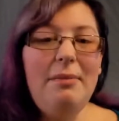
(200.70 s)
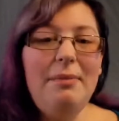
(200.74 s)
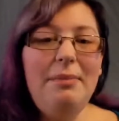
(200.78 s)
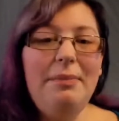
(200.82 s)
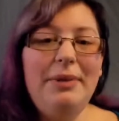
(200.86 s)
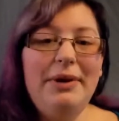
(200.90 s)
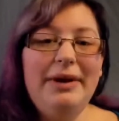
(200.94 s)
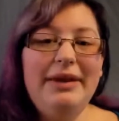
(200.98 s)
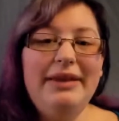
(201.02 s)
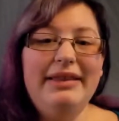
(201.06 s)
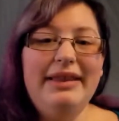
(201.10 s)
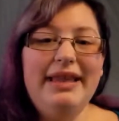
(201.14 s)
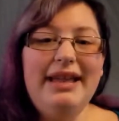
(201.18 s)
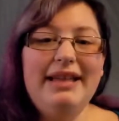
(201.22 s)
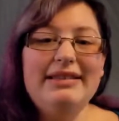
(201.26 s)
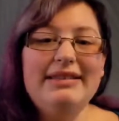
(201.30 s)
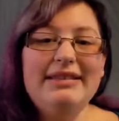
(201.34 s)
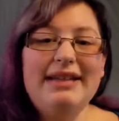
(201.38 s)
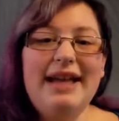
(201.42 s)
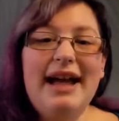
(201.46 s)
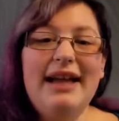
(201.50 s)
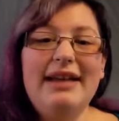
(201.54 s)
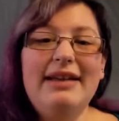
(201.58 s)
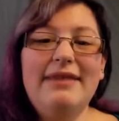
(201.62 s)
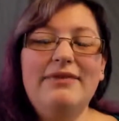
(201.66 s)
But that's
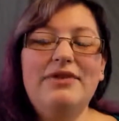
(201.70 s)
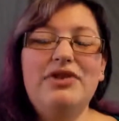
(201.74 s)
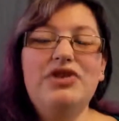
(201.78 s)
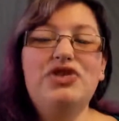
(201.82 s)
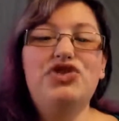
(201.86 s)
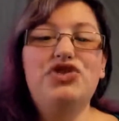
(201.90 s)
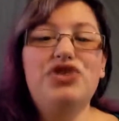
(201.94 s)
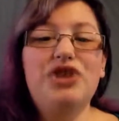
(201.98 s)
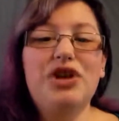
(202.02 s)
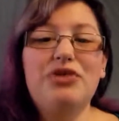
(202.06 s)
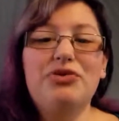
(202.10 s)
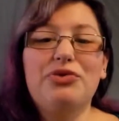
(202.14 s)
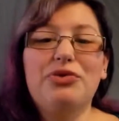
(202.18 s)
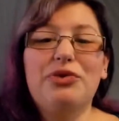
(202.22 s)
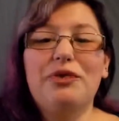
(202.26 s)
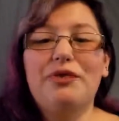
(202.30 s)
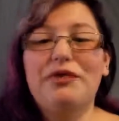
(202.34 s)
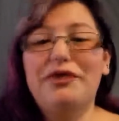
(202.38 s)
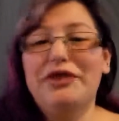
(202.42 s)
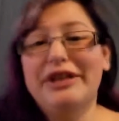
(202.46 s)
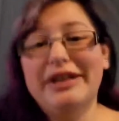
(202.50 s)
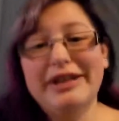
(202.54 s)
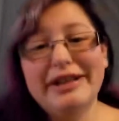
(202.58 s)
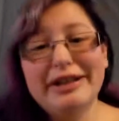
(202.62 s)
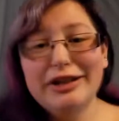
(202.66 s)
kind of the general
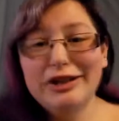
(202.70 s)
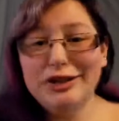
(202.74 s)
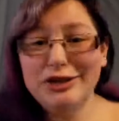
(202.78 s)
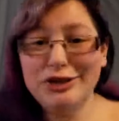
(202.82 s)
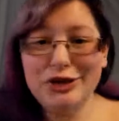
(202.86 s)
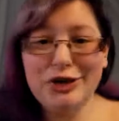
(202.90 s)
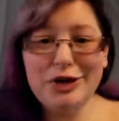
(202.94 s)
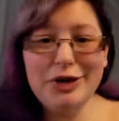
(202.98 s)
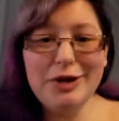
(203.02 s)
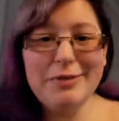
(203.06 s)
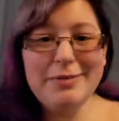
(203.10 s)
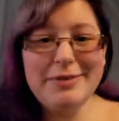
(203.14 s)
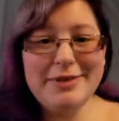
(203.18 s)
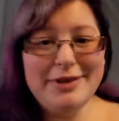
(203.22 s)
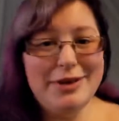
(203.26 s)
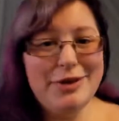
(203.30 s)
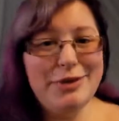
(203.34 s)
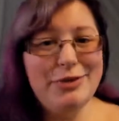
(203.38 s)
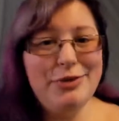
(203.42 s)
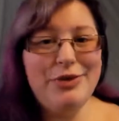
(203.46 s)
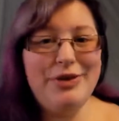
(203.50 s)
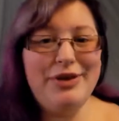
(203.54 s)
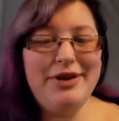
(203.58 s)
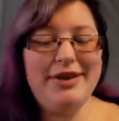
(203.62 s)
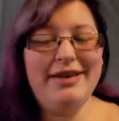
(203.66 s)
vanilla term that
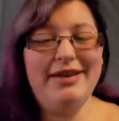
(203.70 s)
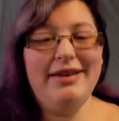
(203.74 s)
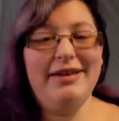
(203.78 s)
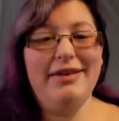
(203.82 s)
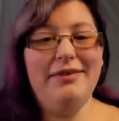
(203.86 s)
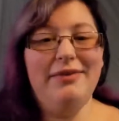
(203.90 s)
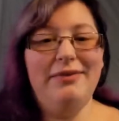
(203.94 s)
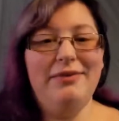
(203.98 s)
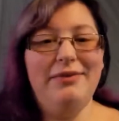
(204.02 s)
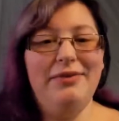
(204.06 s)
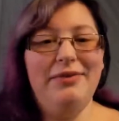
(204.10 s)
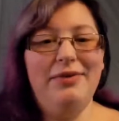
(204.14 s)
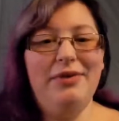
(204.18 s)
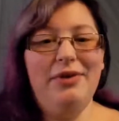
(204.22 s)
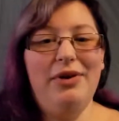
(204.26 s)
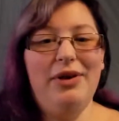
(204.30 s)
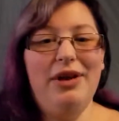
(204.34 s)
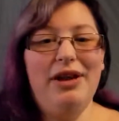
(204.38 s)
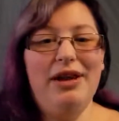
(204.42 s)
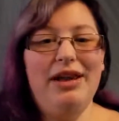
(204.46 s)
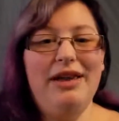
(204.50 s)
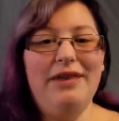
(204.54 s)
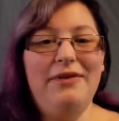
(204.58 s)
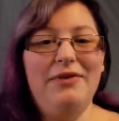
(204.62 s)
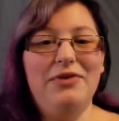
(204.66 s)
you think of
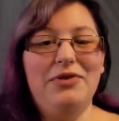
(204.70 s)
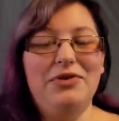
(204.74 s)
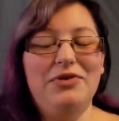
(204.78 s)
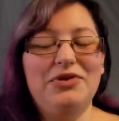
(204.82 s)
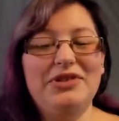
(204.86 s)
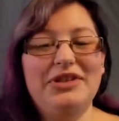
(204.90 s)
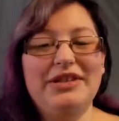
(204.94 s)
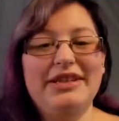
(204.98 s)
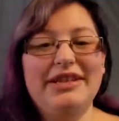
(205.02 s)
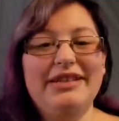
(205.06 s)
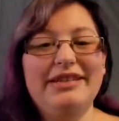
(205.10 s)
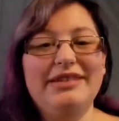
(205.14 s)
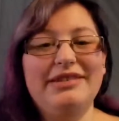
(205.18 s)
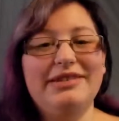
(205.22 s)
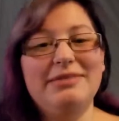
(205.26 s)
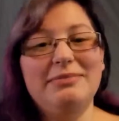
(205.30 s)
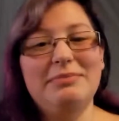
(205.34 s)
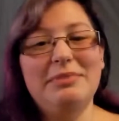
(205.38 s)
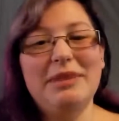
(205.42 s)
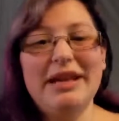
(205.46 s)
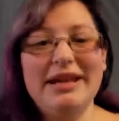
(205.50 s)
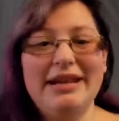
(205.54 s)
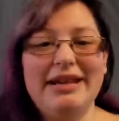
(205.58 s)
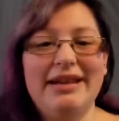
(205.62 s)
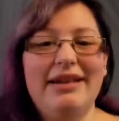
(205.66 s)
if you see it
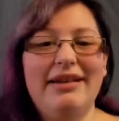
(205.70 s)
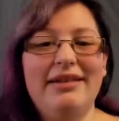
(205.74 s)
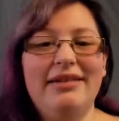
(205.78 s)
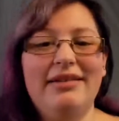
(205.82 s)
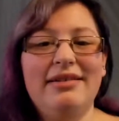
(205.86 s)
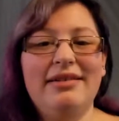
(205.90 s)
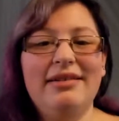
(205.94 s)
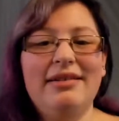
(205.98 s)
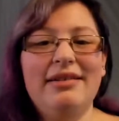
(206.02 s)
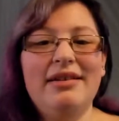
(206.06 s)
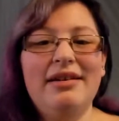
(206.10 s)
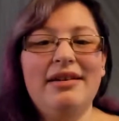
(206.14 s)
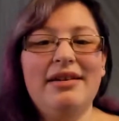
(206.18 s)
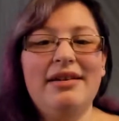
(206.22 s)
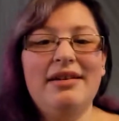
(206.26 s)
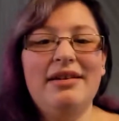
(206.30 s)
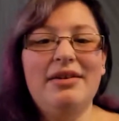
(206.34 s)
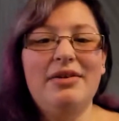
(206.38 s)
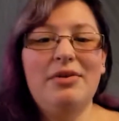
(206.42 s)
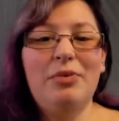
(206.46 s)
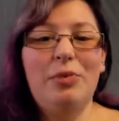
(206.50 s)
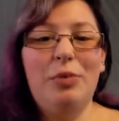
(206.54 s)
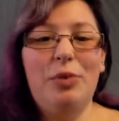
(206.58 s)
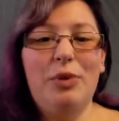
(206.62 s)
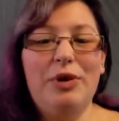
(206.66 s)
in media,
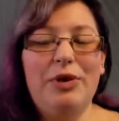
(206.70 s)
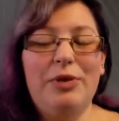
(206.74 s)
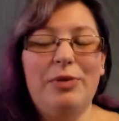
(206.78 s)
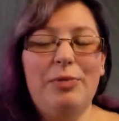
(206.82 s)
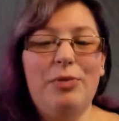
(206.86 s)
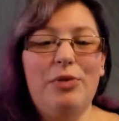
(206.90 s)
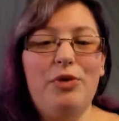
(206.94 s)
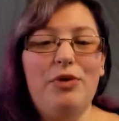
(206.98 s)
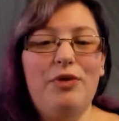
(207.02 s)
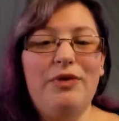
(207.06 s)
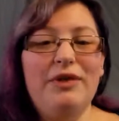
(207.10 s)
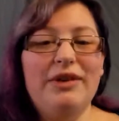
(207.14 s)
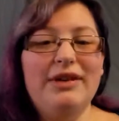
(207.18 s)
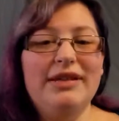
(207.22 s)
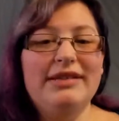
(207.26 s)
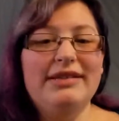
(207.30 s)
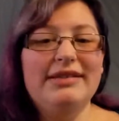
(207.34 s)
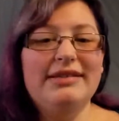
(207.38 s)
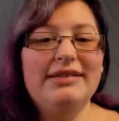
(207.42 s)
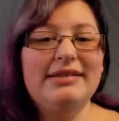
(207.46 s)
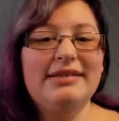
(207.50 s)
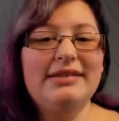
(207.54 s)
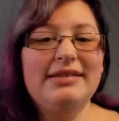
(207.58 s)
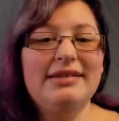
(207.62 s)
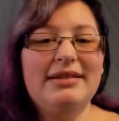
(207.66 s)
with
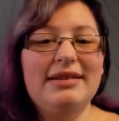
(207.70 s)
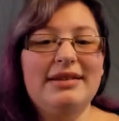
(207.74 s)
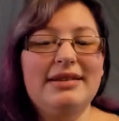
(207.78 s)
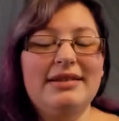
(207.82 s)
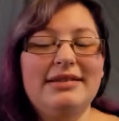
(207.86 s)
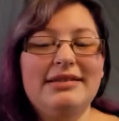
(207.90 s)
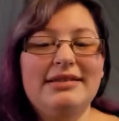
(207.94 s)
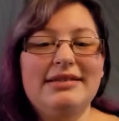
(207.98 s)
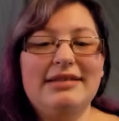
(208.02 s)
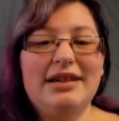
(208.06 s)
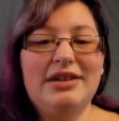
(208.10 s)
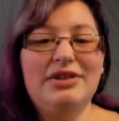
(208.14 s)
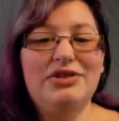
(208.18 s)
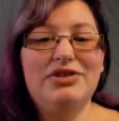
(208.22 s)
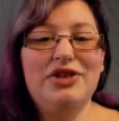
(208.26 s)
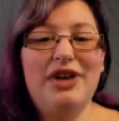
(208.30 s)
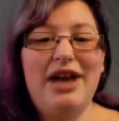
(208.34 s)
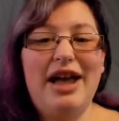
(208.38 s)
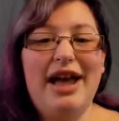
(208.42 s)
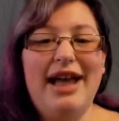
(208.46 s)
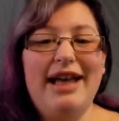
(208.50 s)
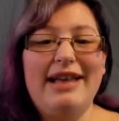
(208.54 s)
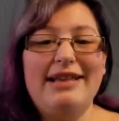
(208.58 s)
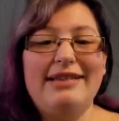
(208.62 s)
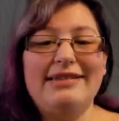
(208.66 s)
movies such
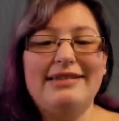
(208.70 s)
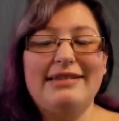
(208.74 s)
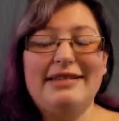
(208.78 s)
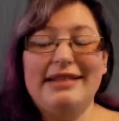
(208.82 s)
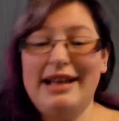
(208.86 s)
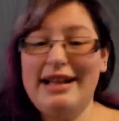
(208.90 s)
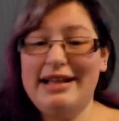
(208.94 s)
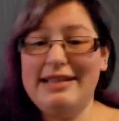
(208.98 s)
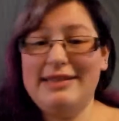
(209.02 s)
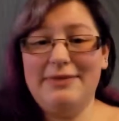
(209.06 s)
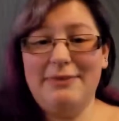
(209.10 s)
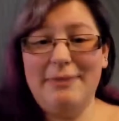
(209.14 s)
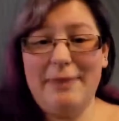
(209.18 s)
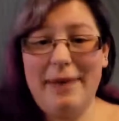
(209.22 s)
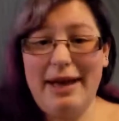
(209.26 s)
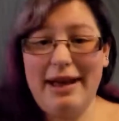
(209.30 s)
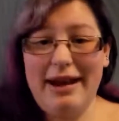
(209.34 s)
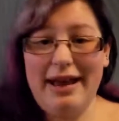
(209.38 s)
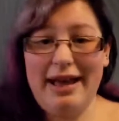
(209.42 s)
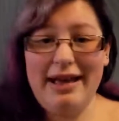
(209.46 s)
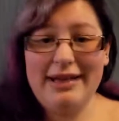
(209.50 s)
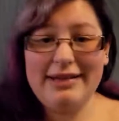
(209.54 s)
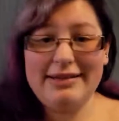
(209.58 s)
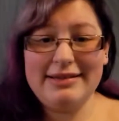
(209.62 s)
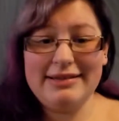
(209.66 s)
as The Knights of
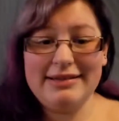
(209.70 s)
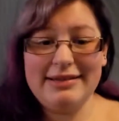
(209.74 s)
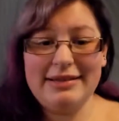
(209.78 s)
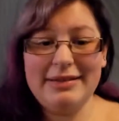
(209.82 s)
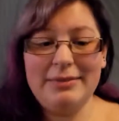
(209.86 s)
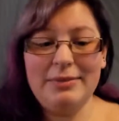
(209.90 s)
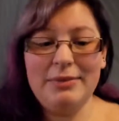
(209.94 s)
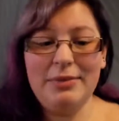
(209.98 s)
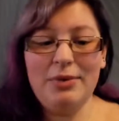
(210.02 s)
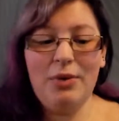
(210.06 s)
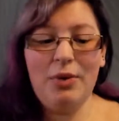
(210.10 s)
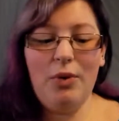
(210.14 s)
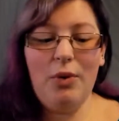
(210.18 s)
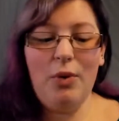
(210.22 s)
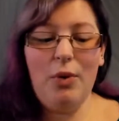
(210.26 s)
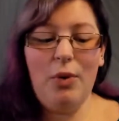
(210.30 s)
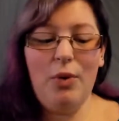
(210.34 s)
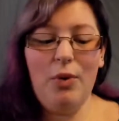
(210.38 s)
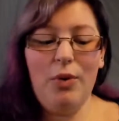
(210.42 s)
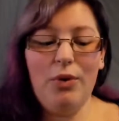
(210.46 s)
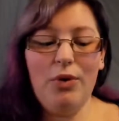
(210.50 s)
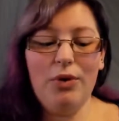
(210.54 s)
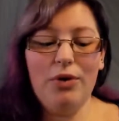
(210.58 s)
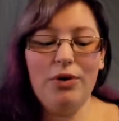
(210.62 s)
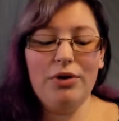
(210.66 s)
Badassdom
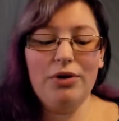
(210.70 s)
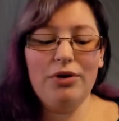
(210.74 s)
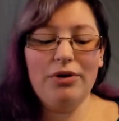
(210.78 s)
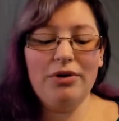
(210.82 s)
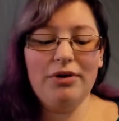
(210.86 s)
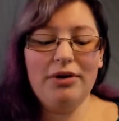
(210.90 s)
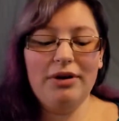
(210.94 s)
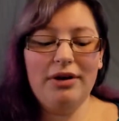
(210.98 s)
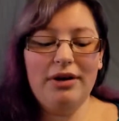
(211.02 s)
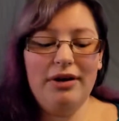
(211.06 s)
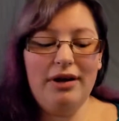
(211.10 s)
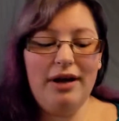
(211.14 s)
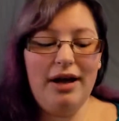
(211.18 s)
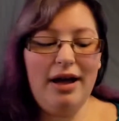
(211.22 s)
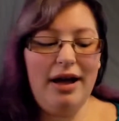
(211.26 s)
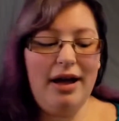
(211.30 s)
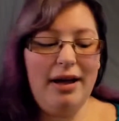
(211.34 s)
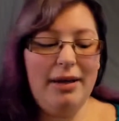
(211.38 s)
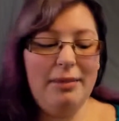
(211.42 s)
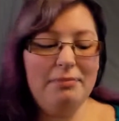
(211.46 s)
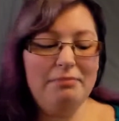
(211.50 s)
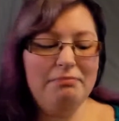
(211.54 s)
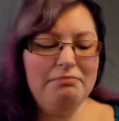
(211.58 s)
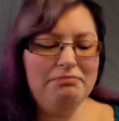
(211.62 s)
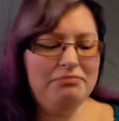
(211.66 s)
or,
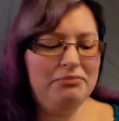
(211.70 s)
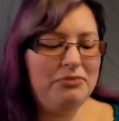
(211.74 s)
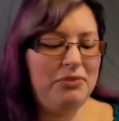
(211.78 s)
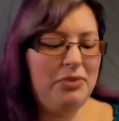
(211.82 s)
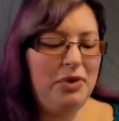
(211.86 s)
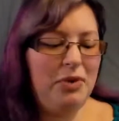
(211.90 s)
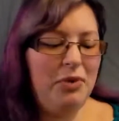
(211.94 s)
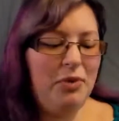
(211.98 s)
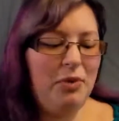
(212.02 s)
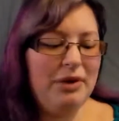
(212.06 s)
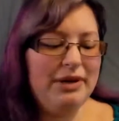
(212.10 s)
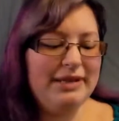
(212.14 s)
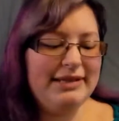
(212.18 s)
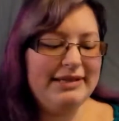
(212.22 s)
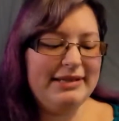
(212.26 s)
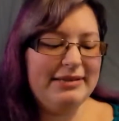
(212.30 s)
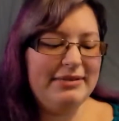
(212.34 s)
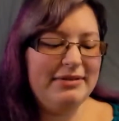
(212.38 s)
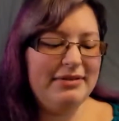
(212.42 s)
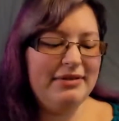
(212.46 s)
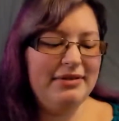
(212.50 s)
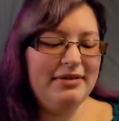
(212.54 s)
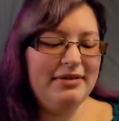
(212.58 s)
what is it?